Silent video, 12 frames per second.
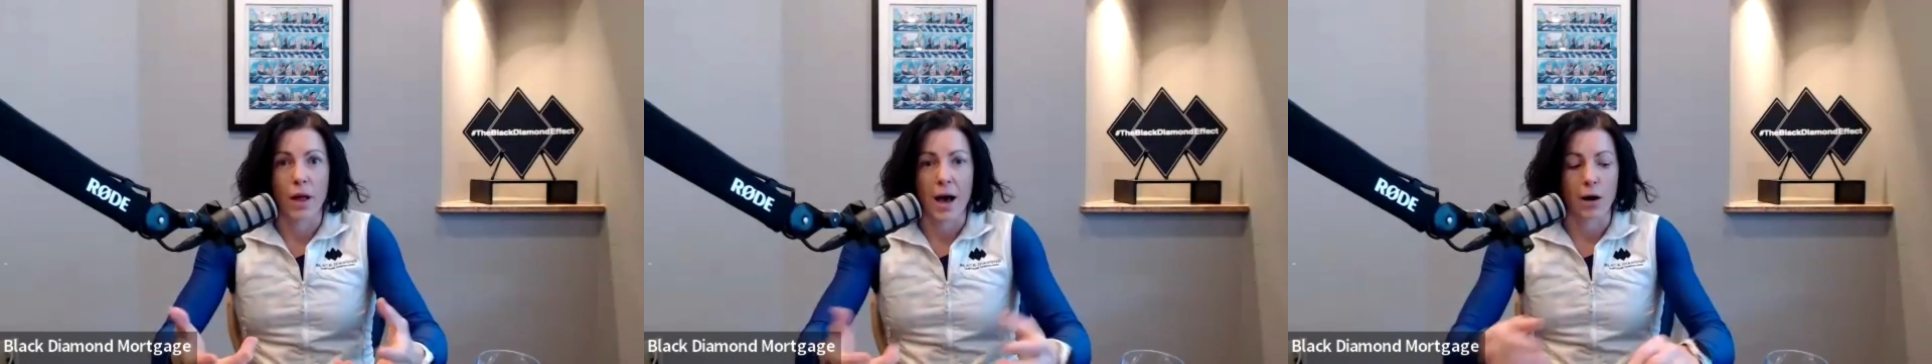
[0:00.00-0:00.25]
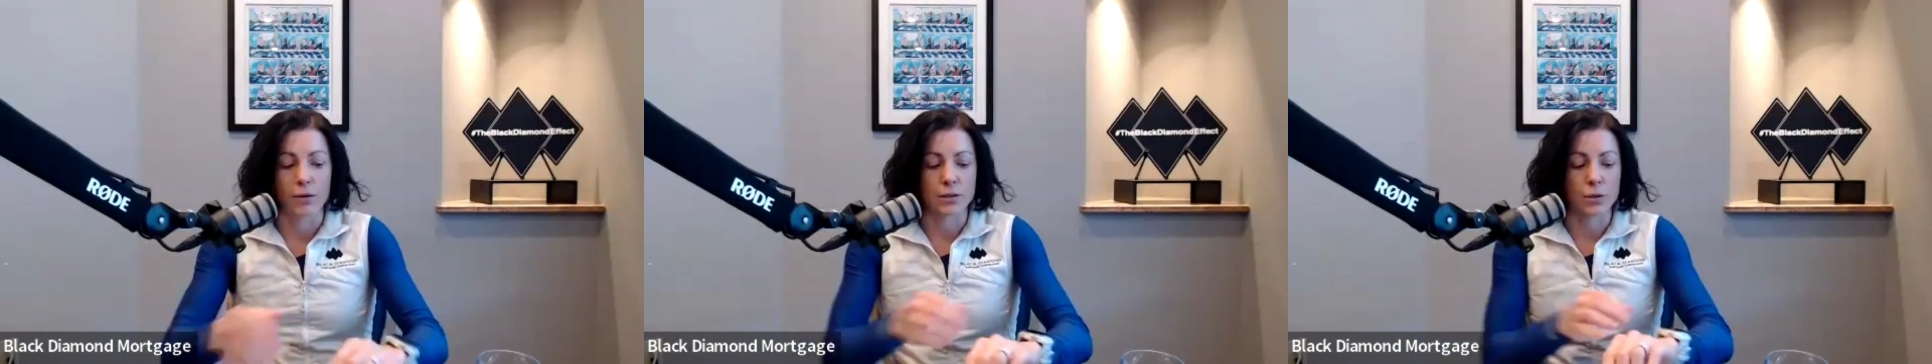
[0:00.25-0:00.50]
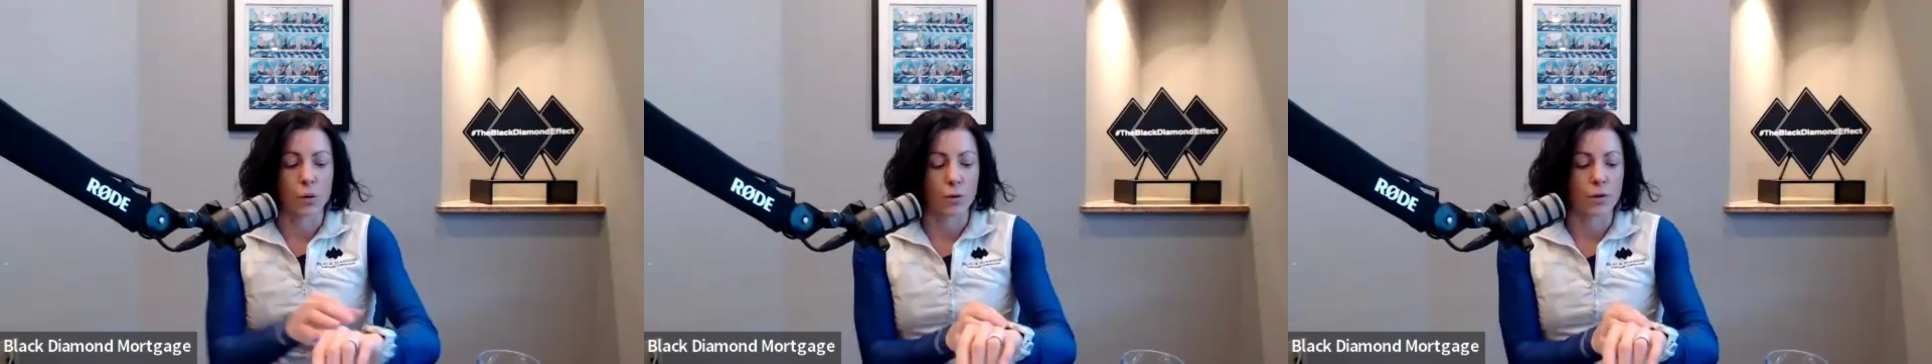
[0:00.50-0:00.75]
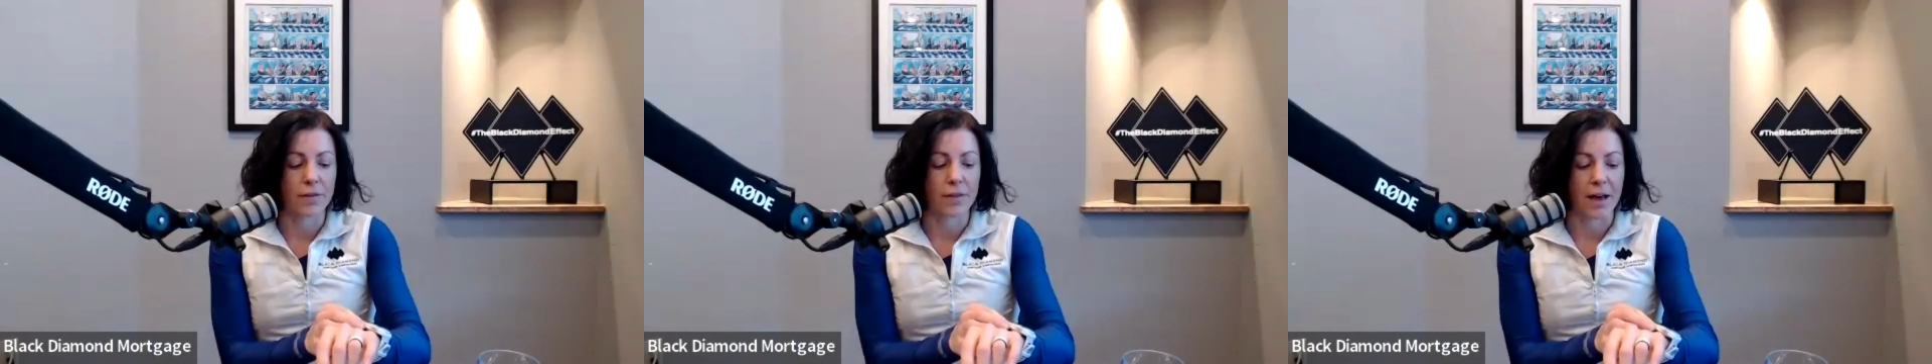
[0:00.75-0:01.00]

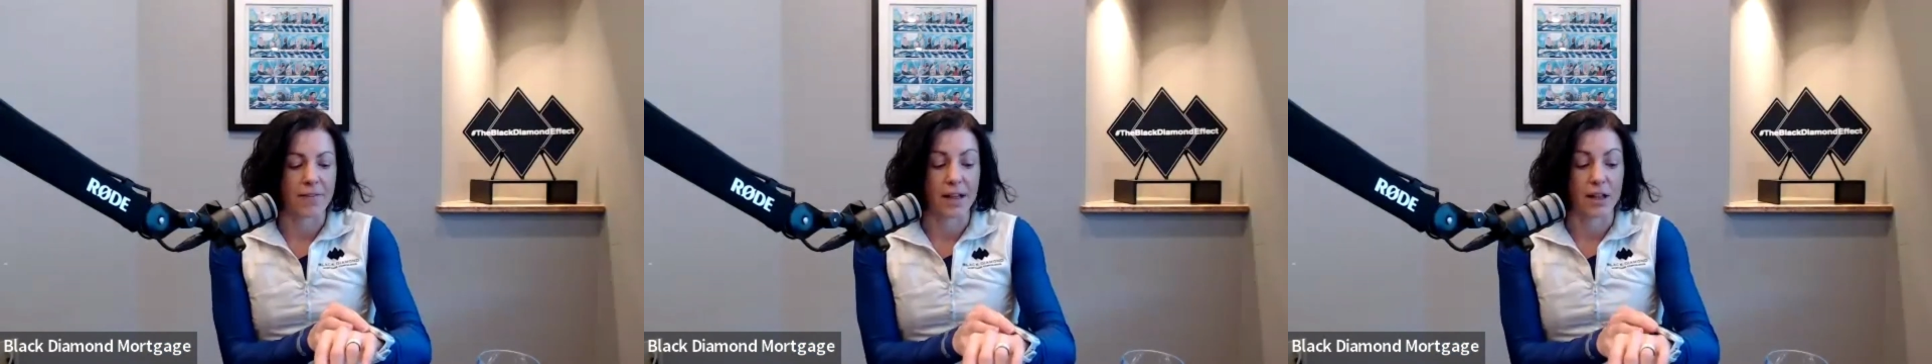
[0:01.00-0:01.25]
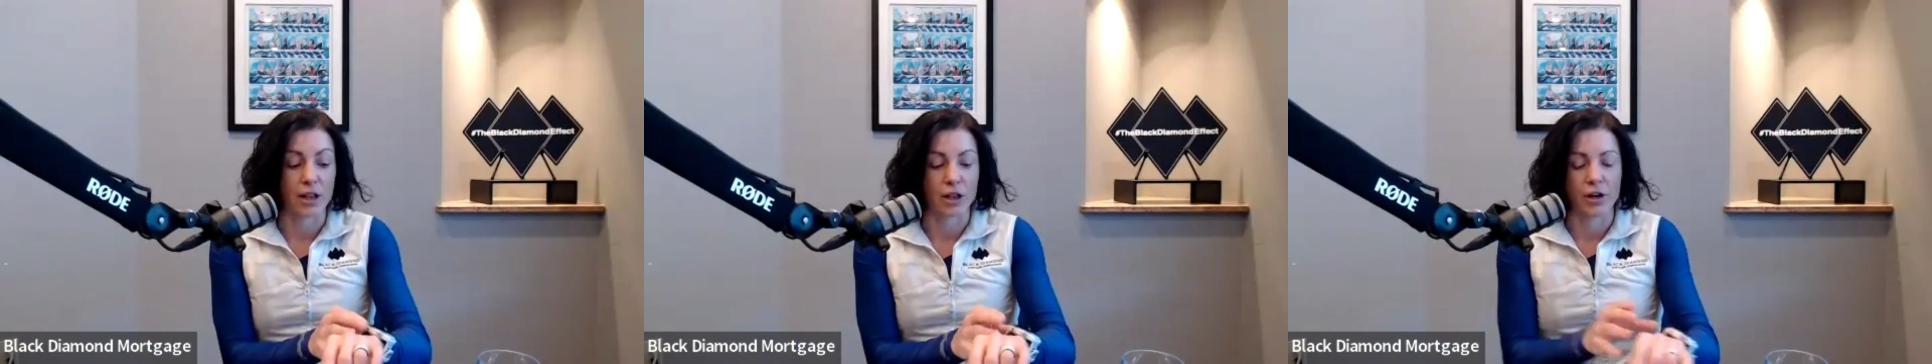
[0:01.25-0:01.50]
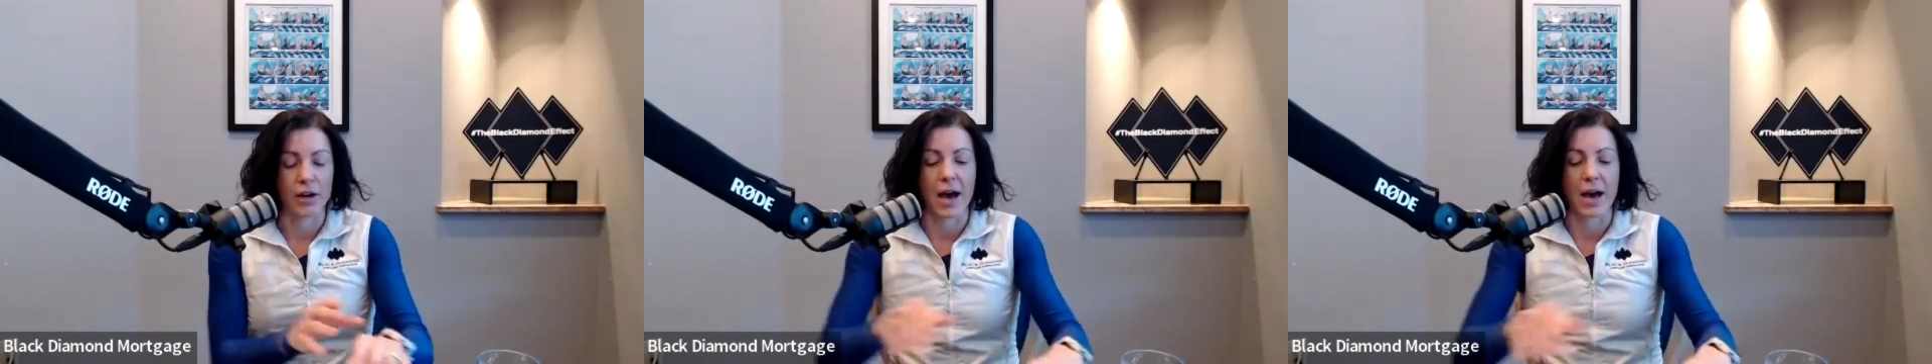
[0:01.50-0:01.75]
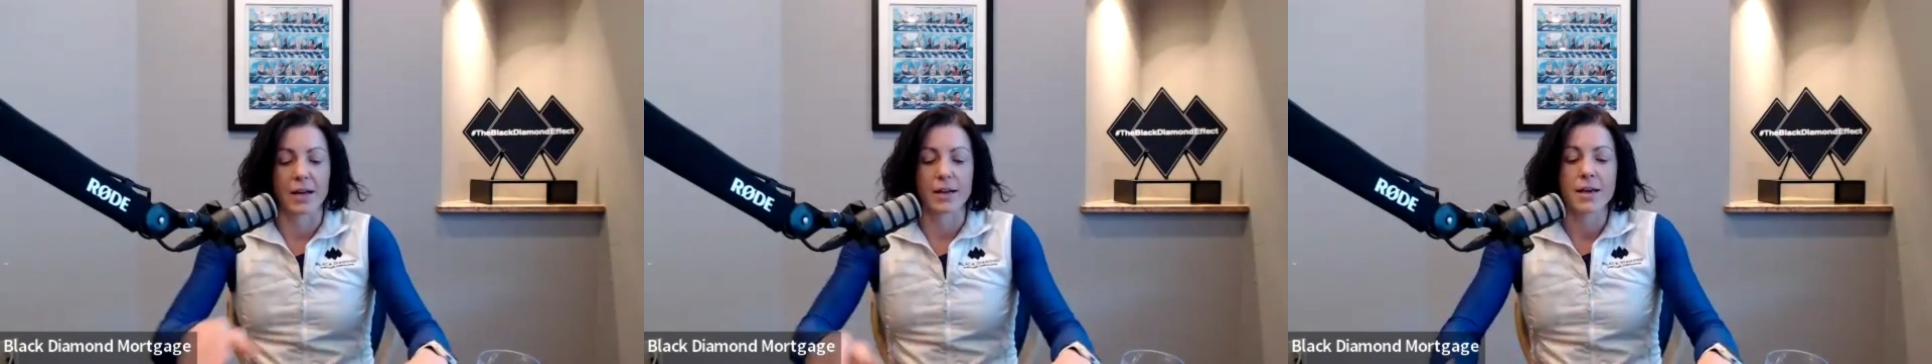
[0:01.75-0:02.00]
household that they look
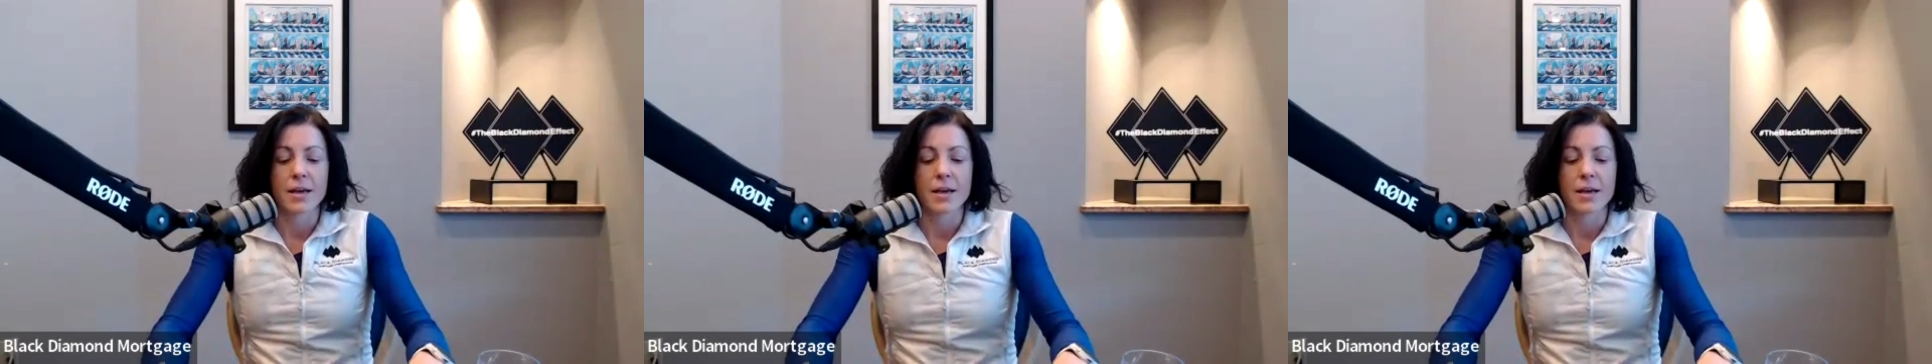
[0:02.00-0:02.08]
at.